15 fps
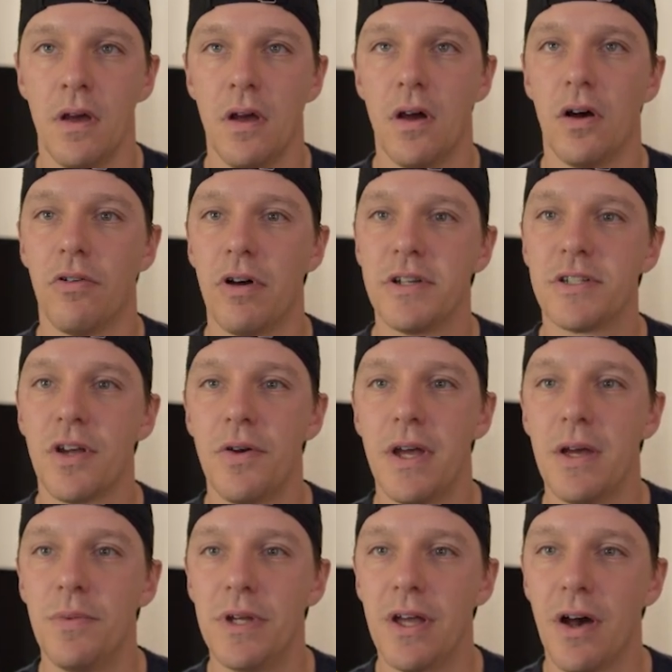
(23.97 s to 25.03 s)
All right, so
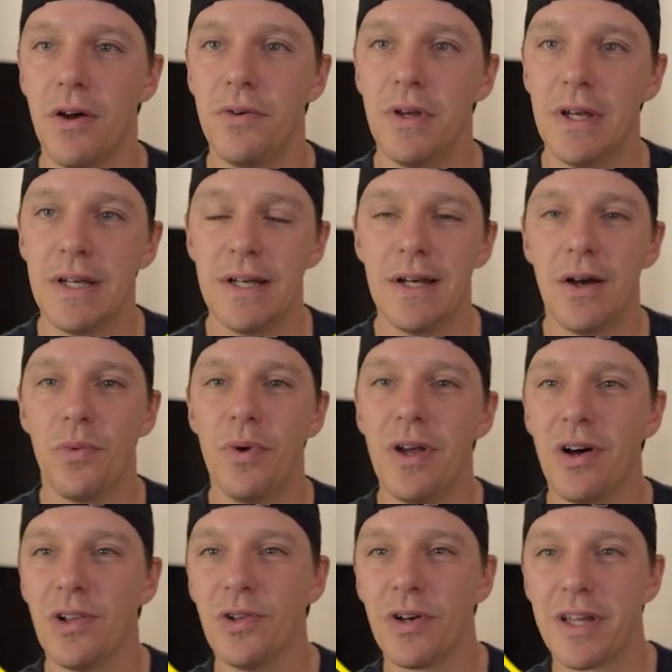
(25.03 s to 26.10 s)
here we go. We
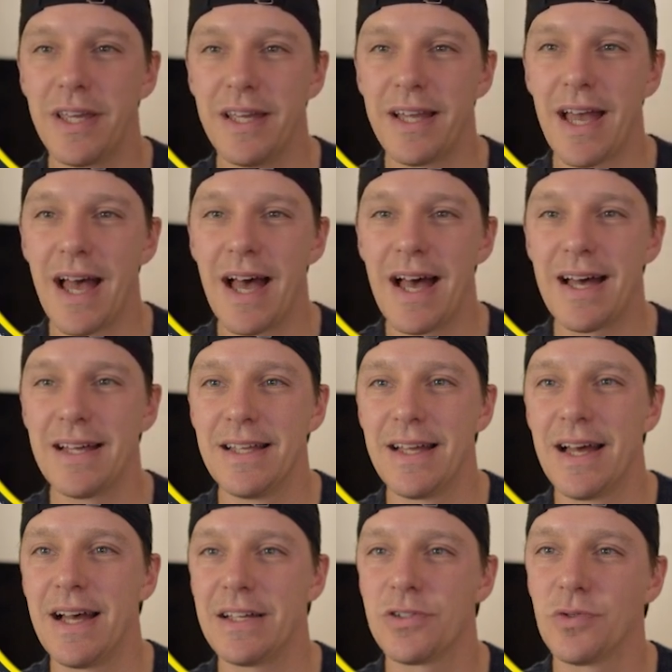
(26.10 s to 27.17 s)
are looking at
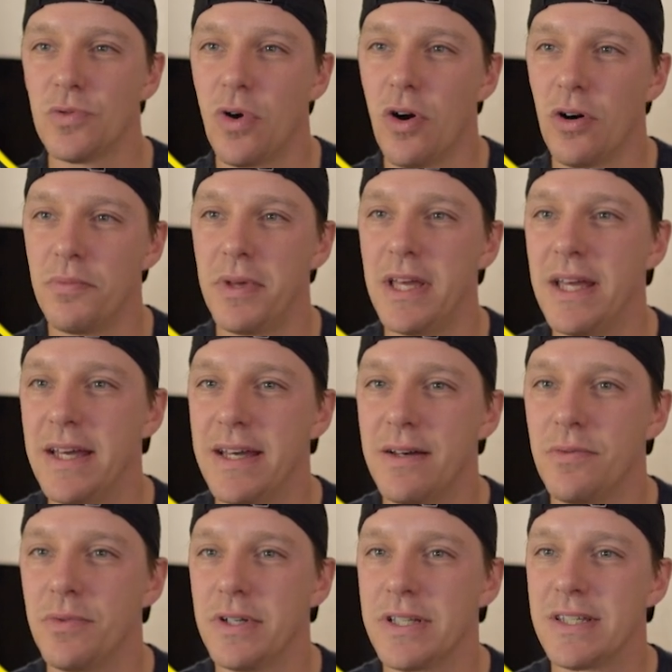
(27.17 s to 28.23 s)
Hassleholm here.
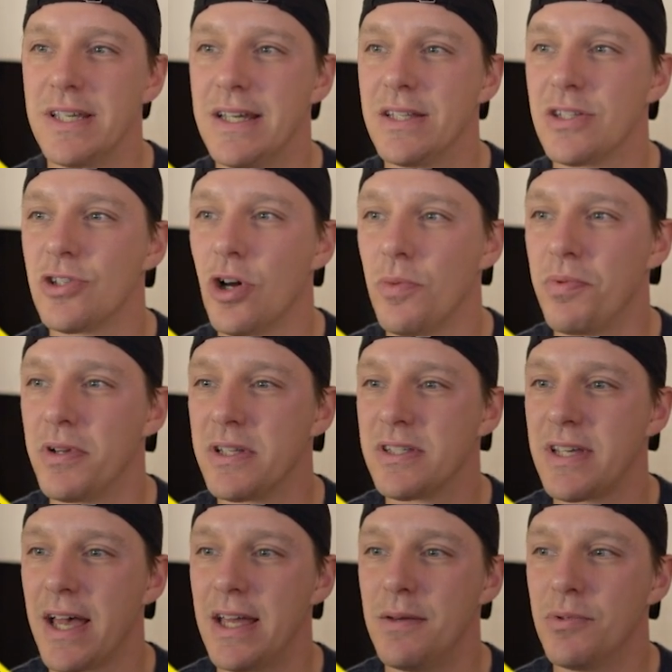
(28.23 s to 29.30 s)
We're sitting top of the
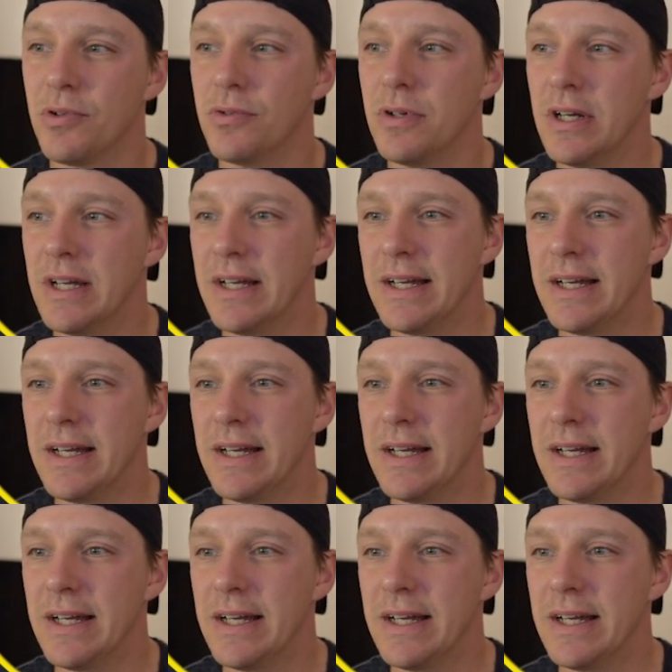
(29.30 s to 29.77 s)
table.